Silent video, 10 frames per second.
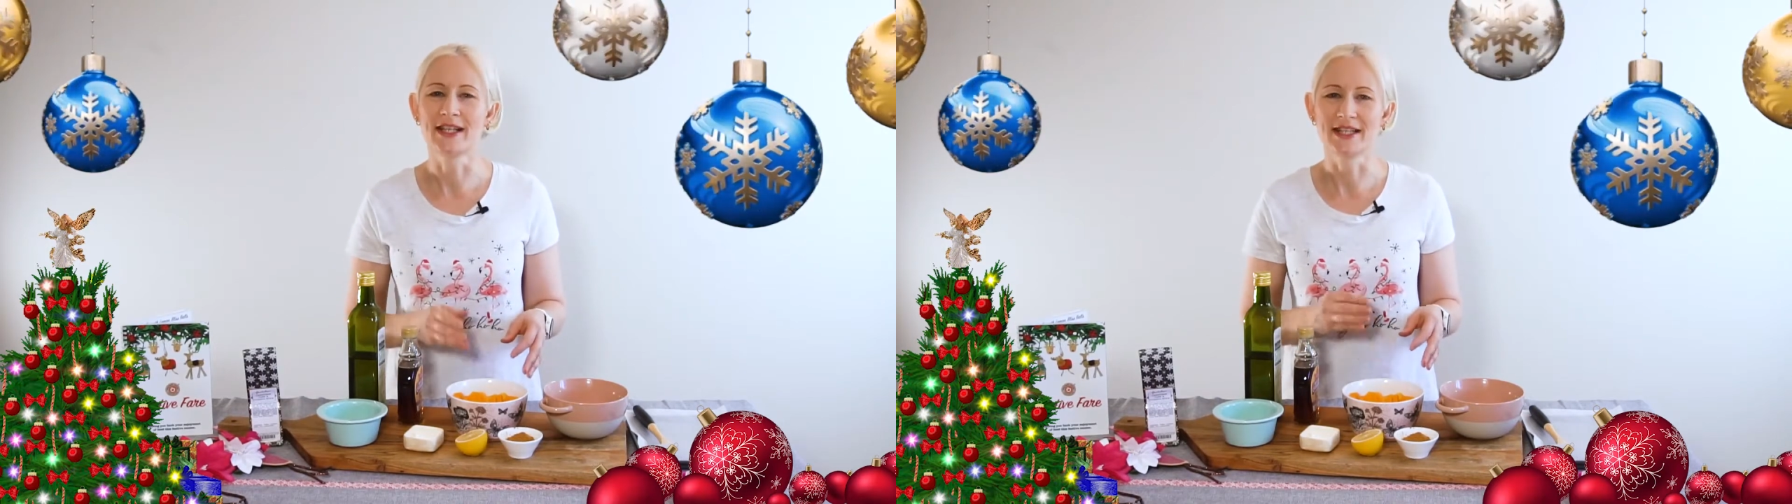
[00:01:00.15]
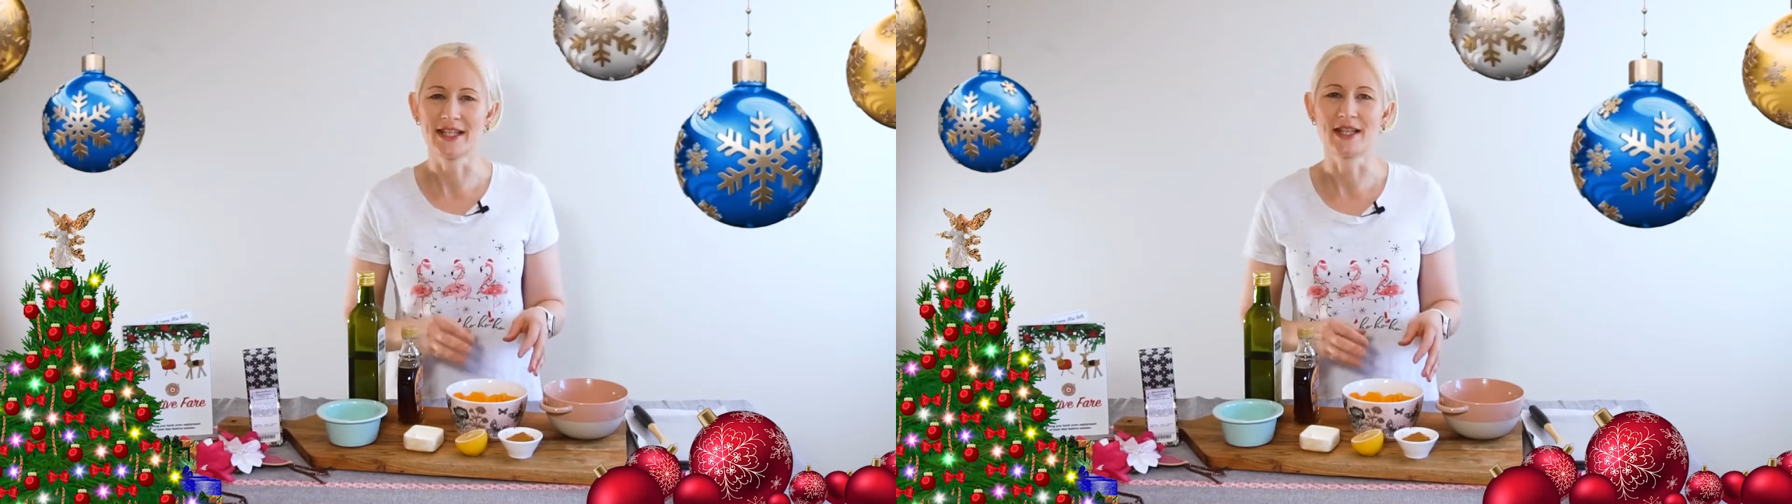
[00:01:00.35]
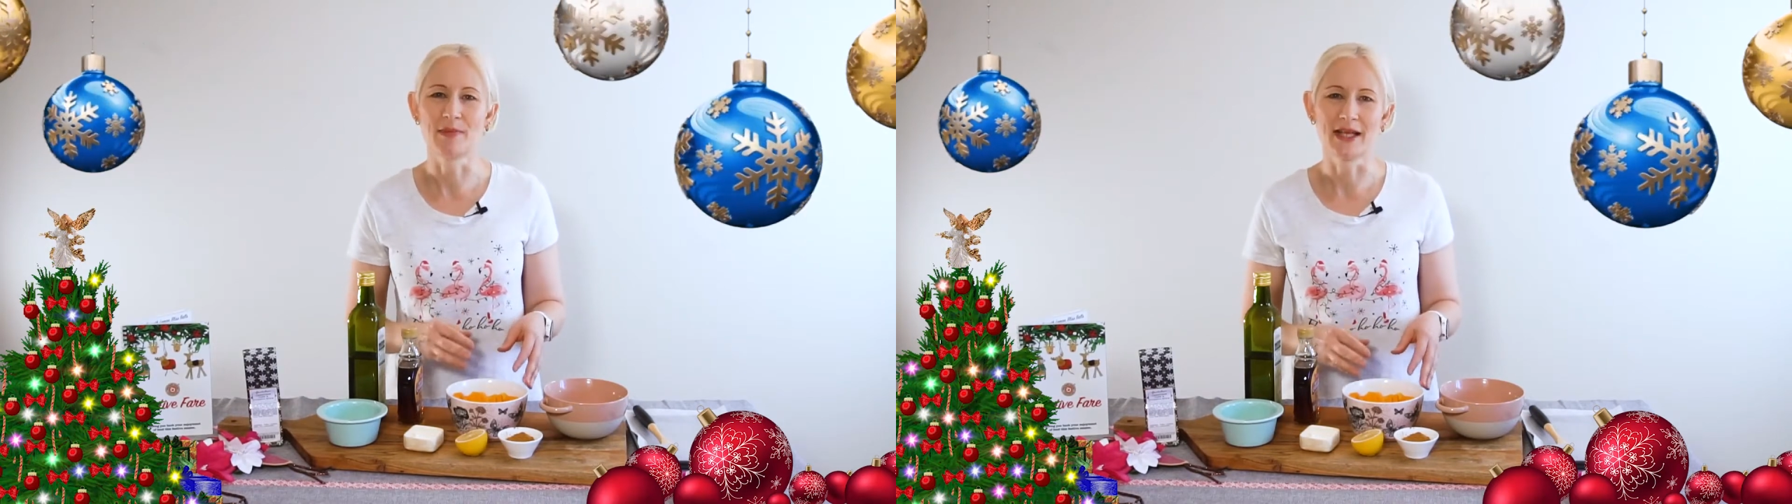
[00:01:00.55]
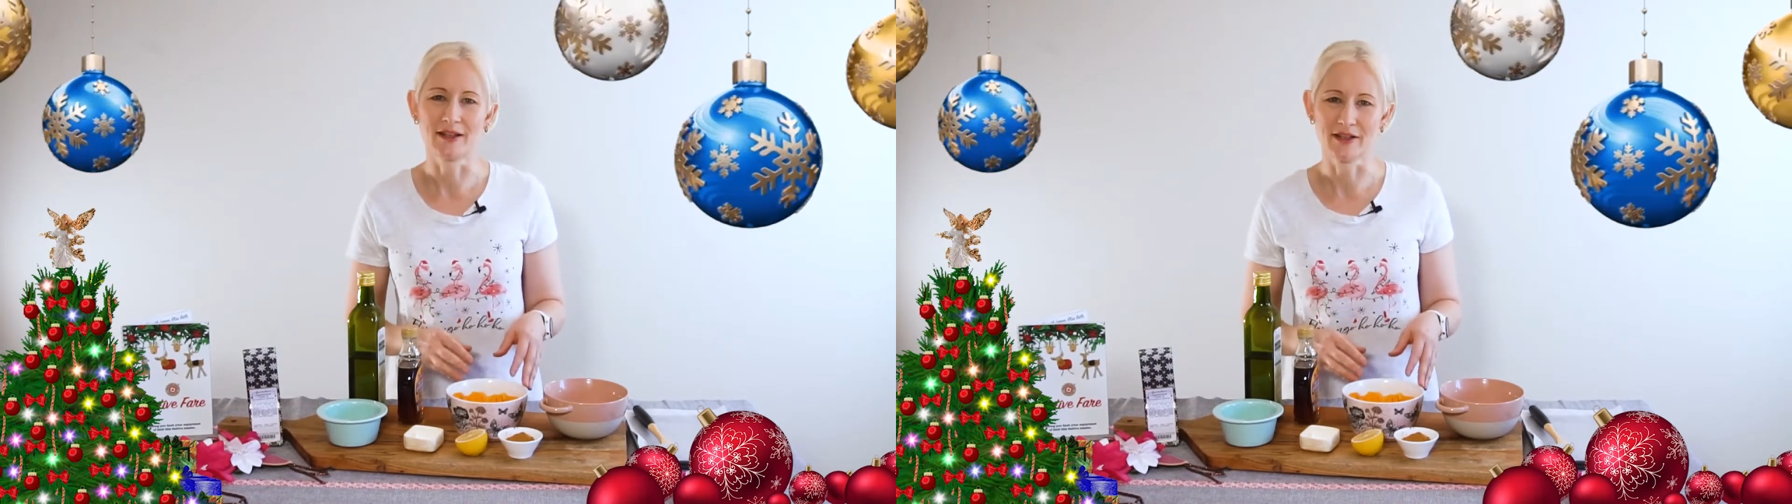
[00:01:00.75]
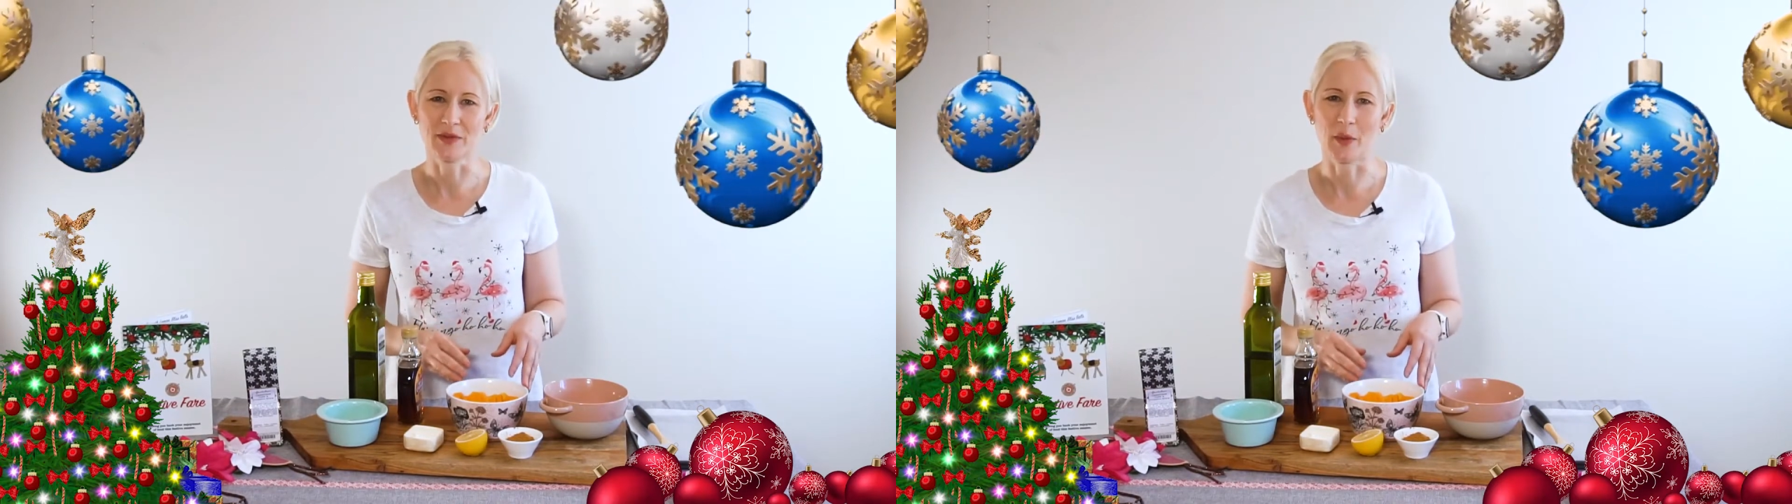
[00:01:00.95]
into the
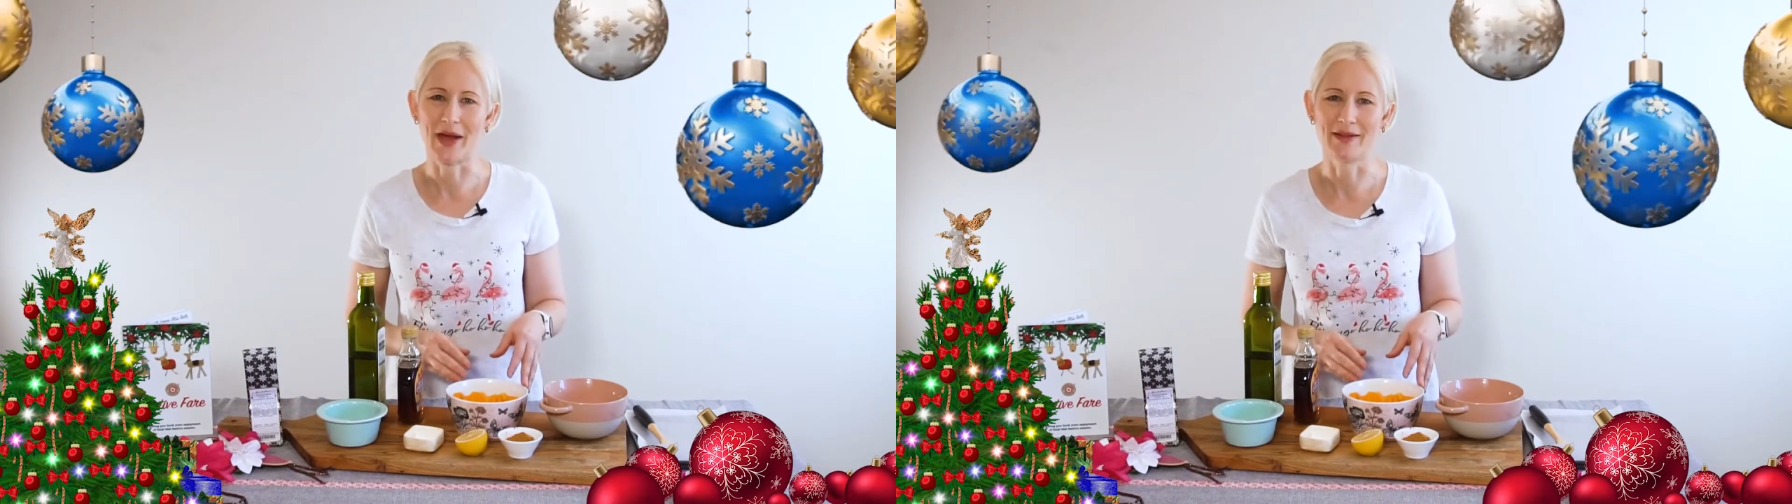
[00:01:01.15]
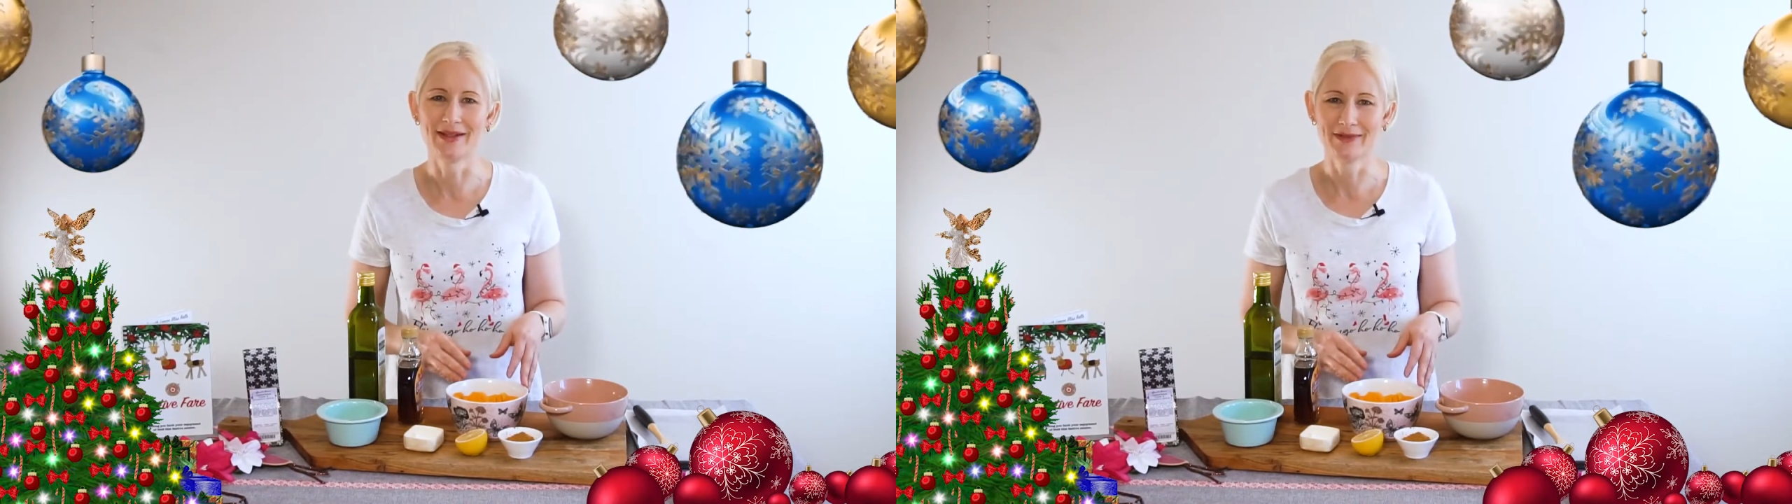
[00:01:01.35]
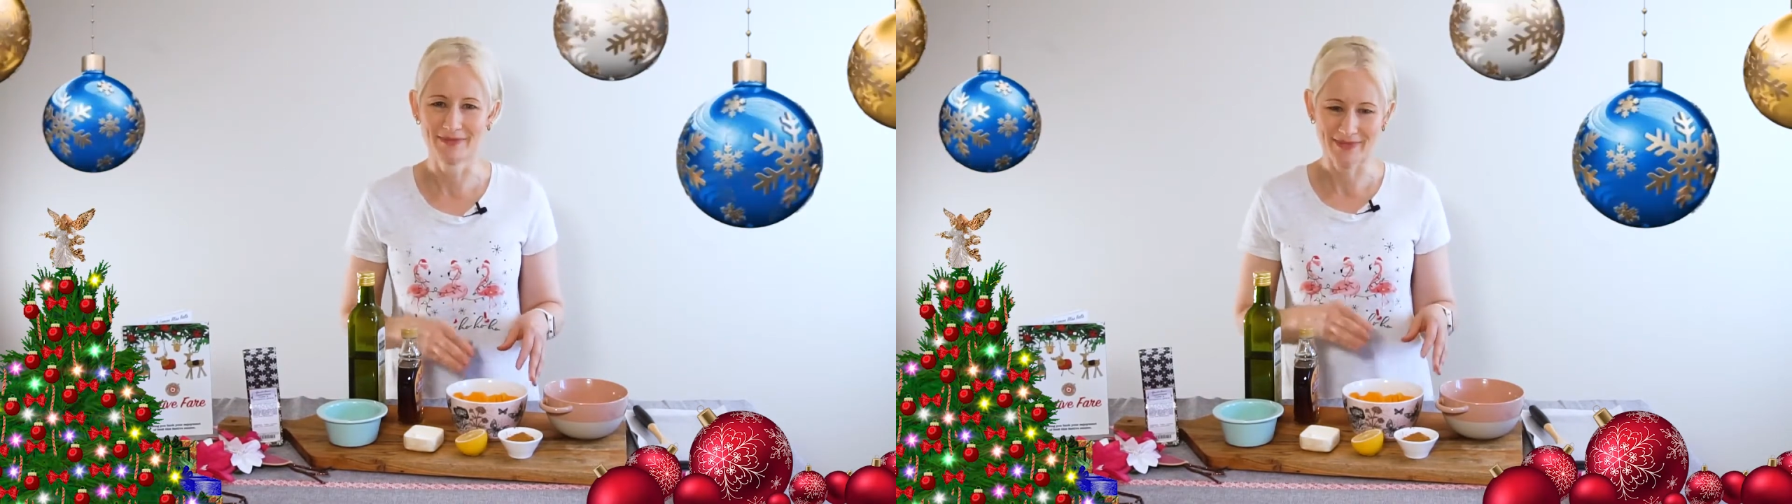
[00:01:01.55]
meal as well.